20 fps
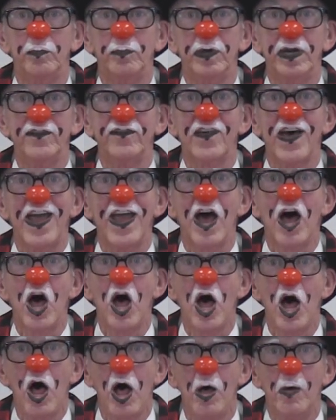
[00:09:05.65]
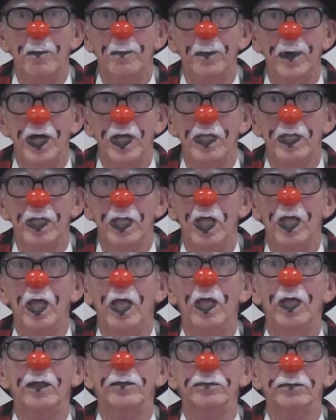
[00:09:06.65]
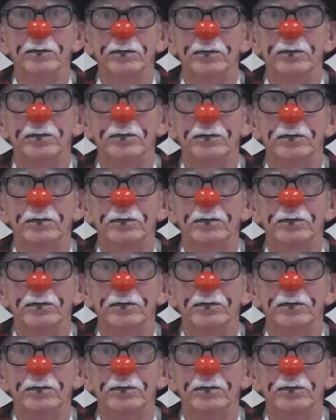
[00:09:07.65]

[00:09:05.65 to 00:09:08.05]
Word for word: But if I hum so if